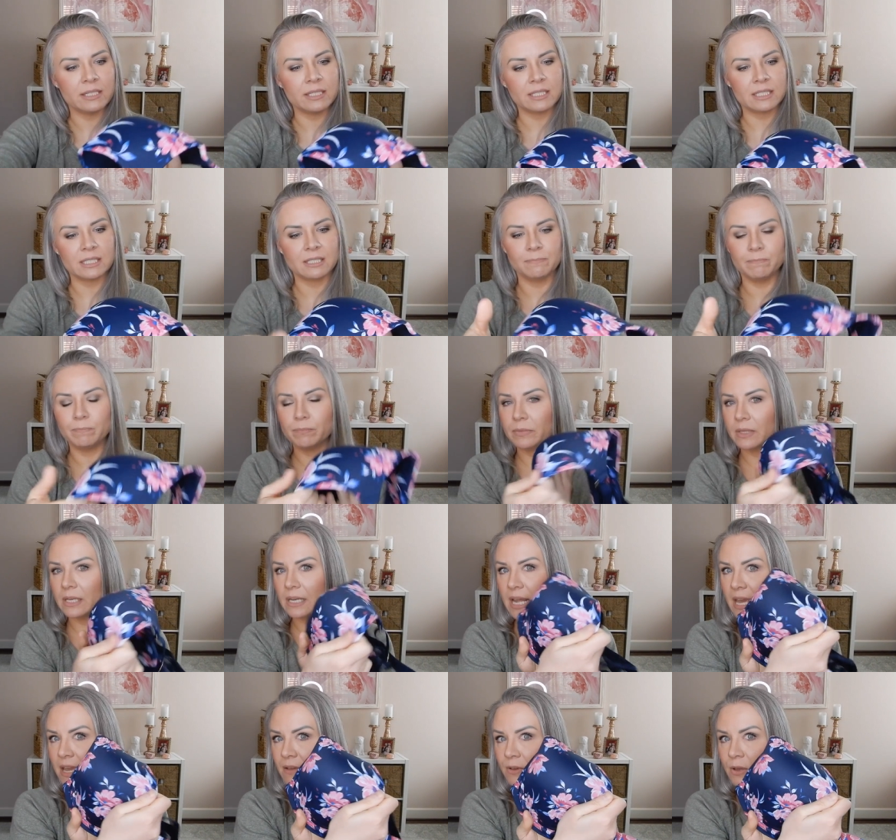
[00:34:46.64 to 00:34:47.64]
this
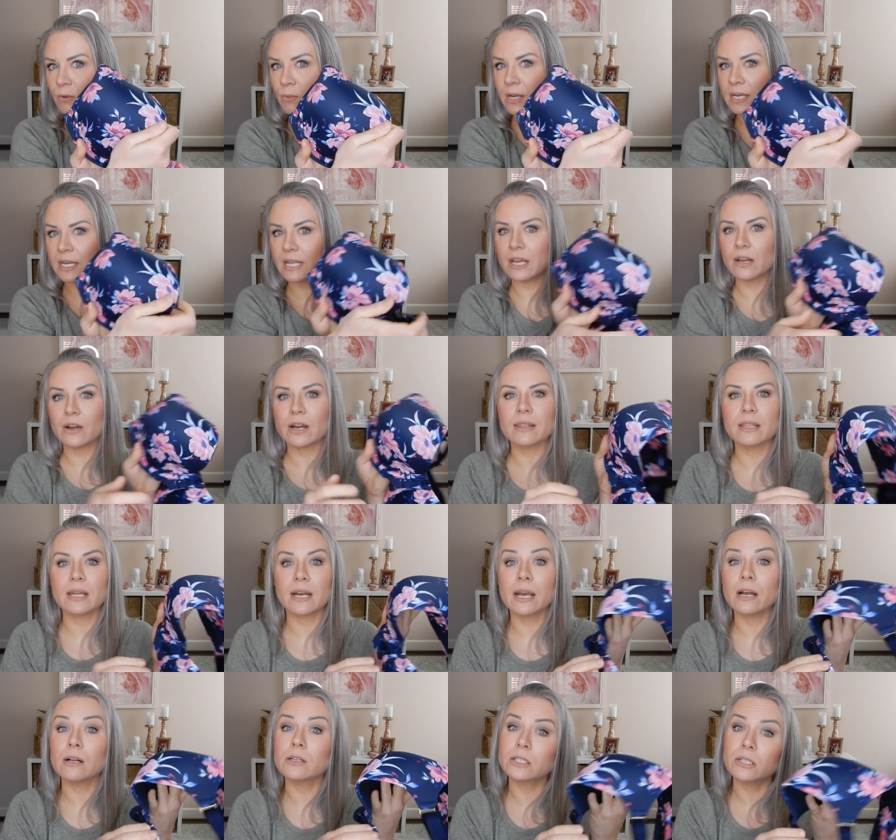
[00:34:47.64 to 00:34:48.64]
navy one here, and
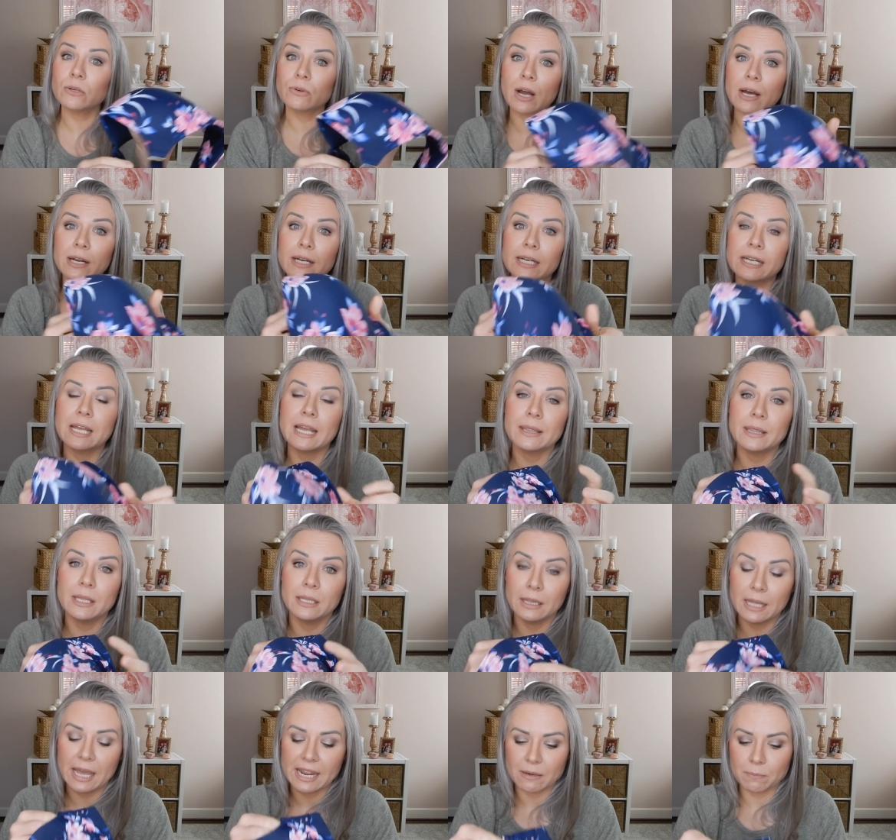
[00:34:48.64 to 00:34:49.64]
then I also got it in
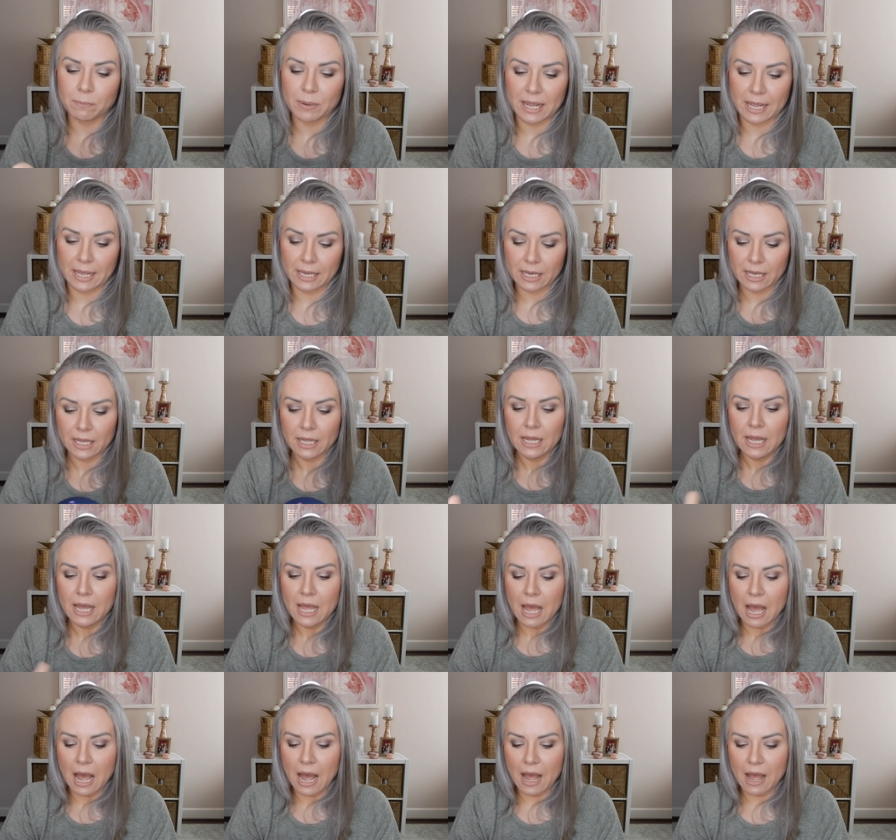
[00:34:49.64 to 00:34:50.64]
the light pink.
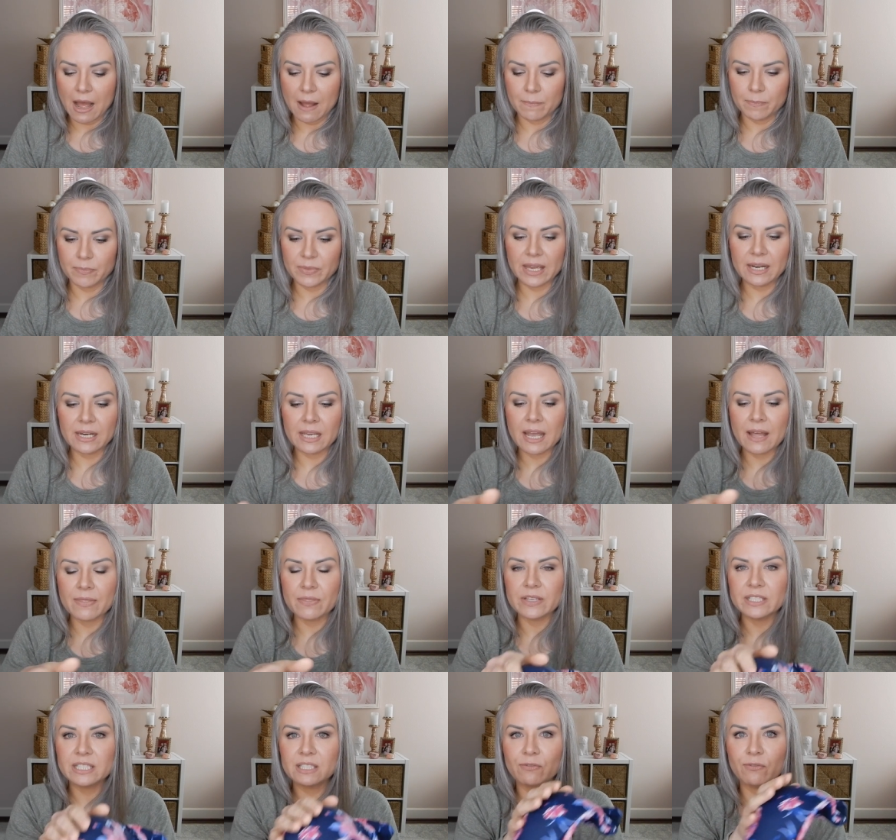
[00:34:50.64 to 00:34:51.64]
Um, and
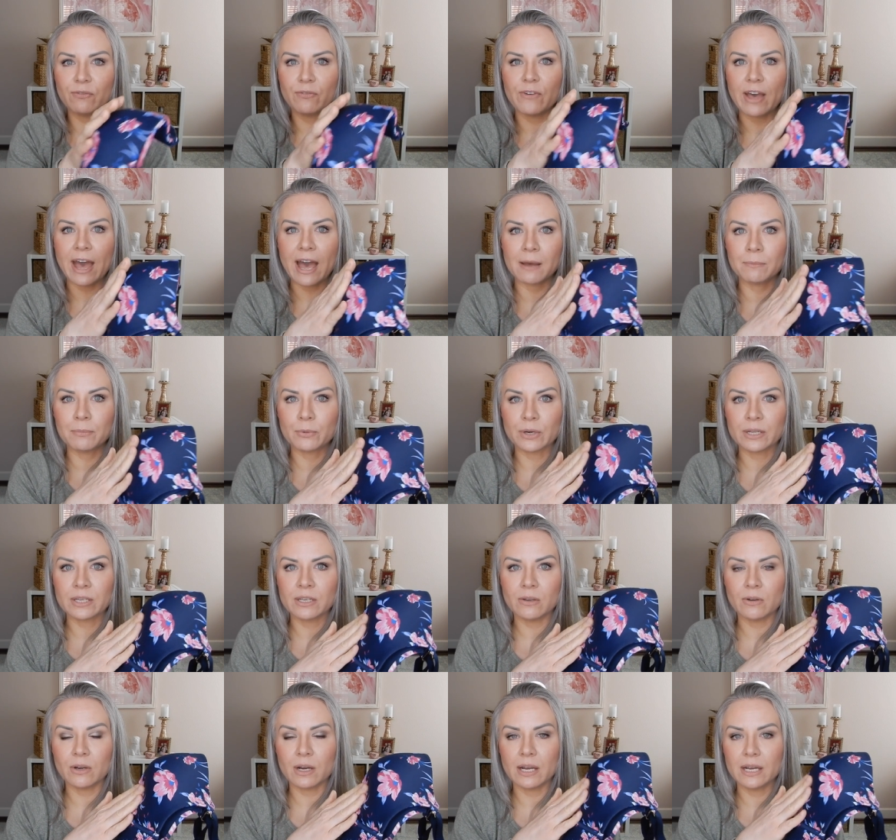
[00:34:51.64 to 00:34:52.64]
again, this
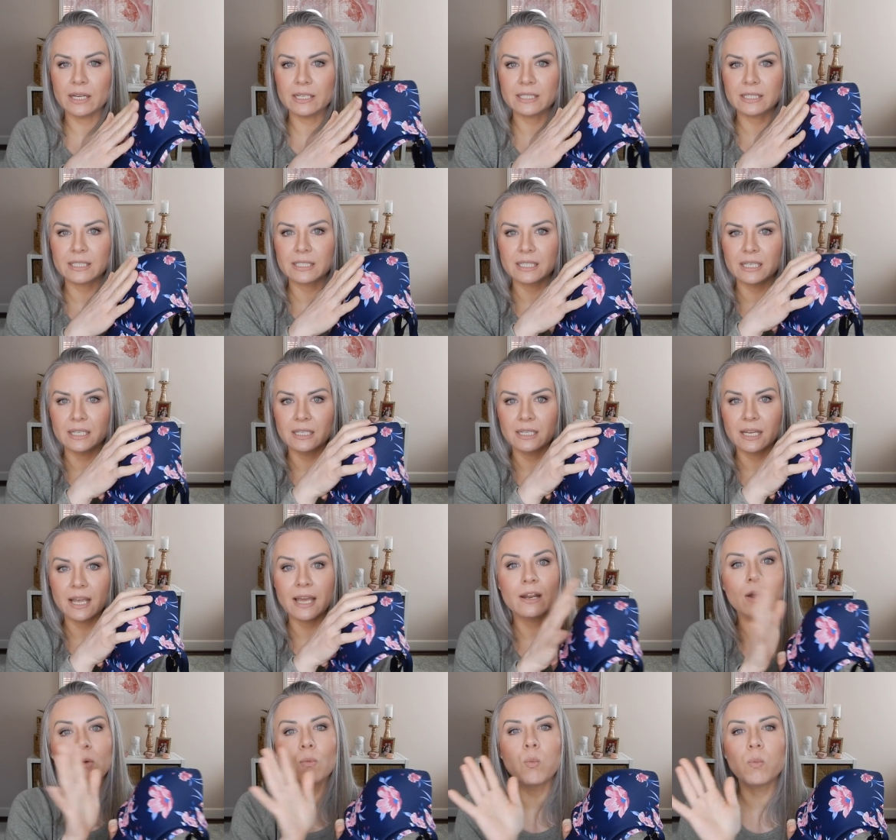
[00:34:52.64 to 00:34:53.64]
fabric, you guys,
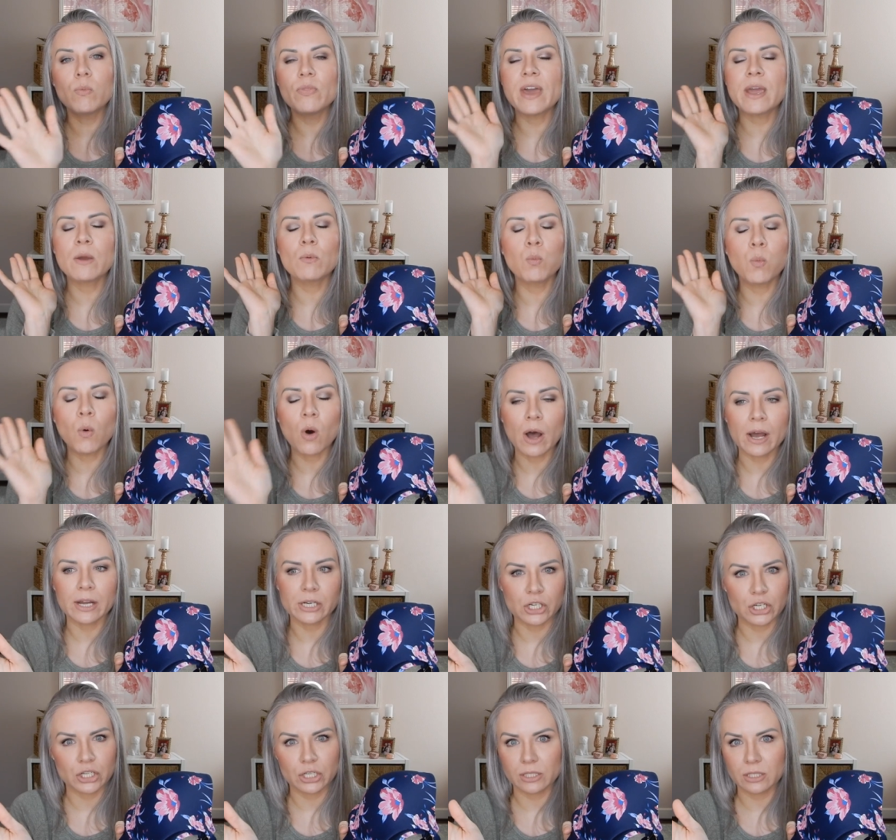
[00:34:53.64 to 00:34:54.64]
and it they
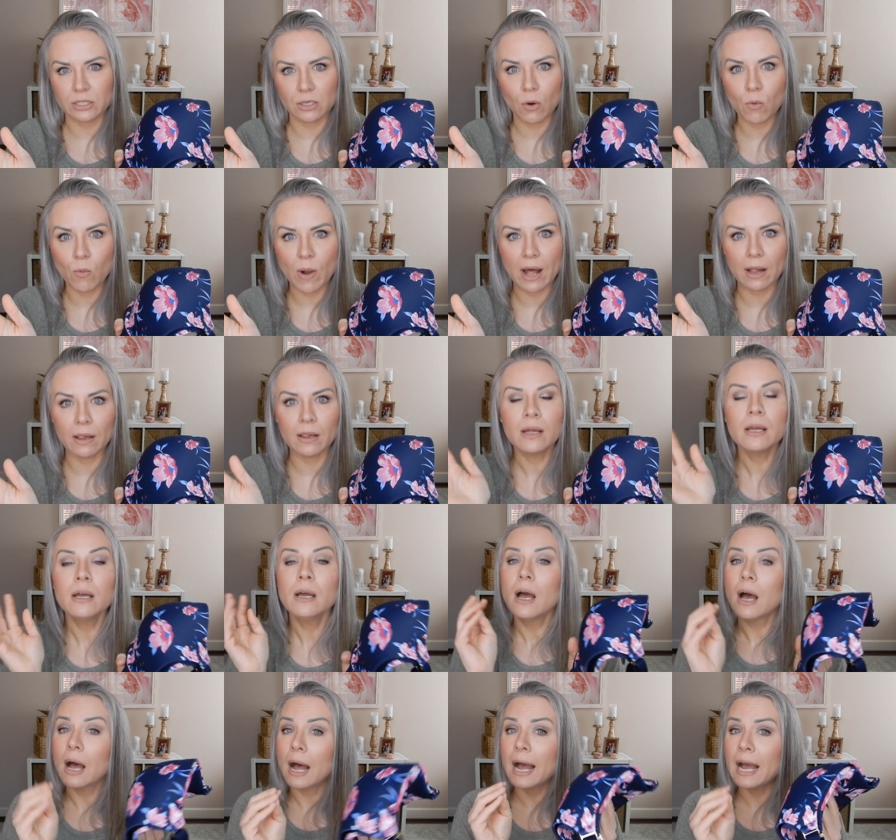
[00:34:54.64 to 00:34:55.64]
wash so well.
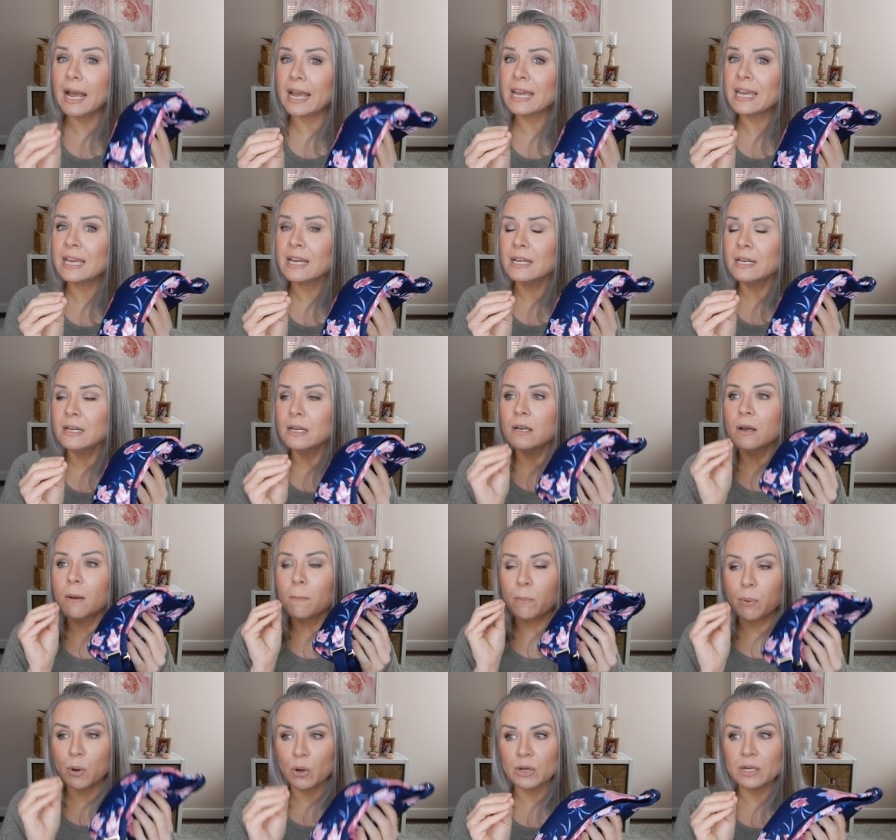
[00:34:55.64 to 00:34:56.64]
I
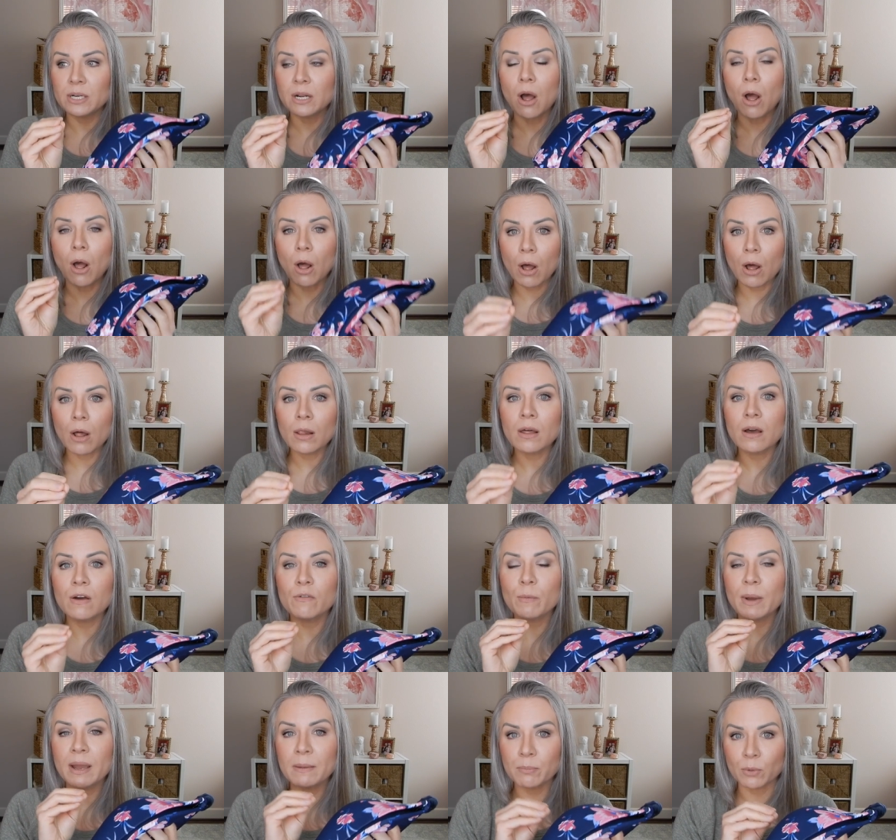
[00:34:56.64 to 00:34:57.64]
put all
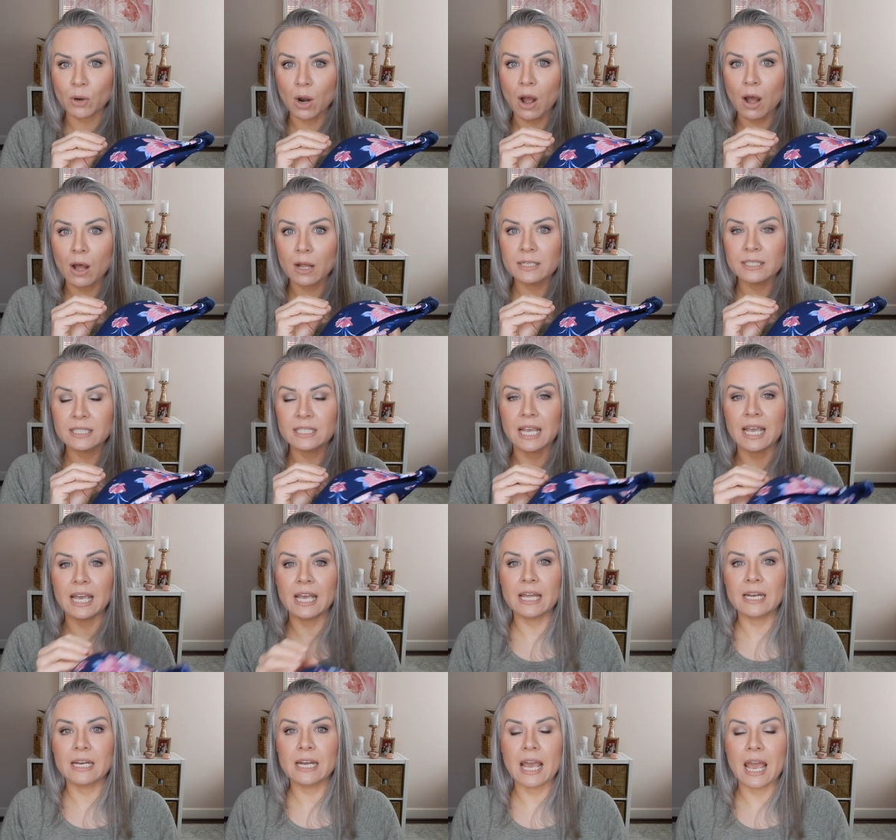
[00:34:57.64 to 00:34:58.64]
of my bras
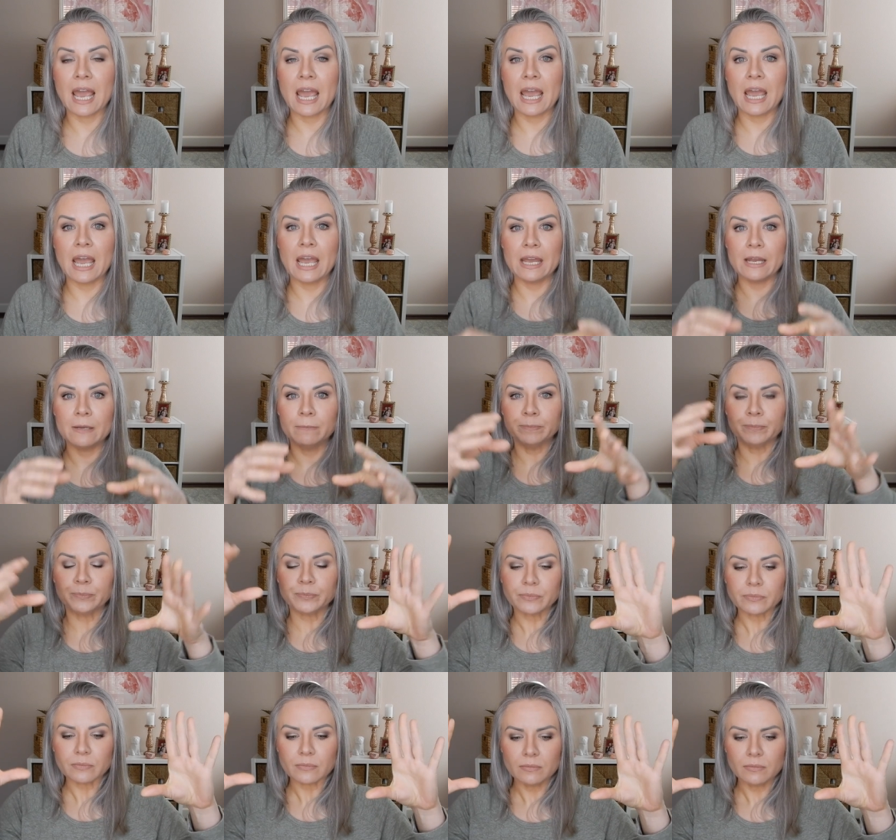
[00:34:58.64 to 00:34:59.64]
in a,